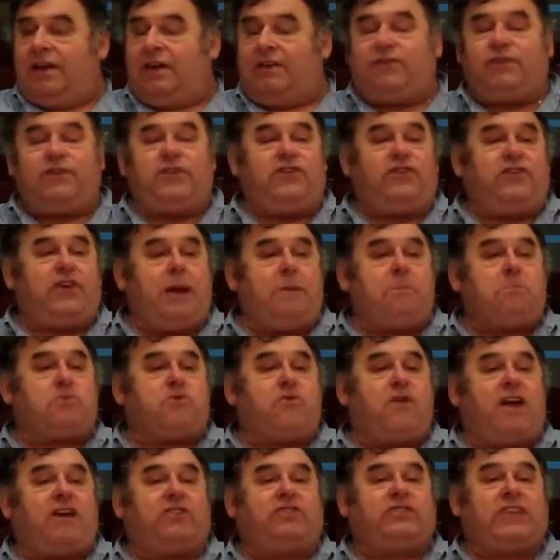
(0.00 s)
If a
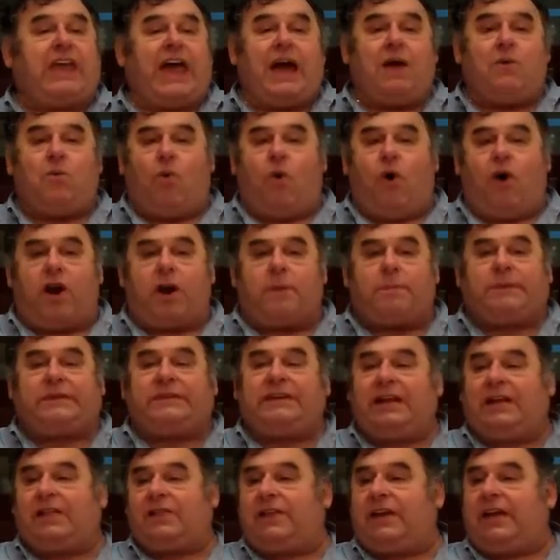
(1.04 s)
sheep drinks that water,
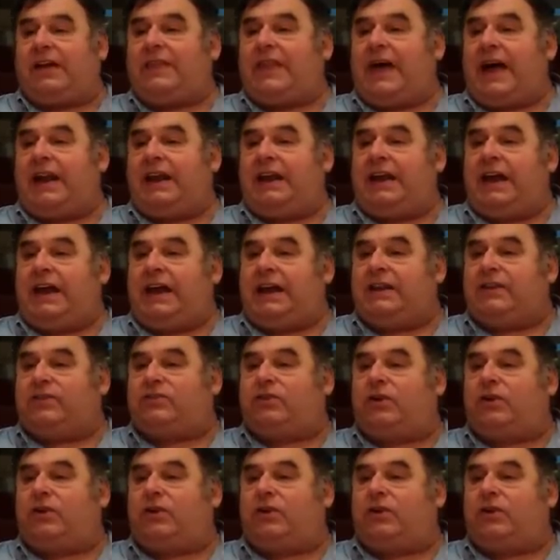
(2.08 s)
particularly in that heat,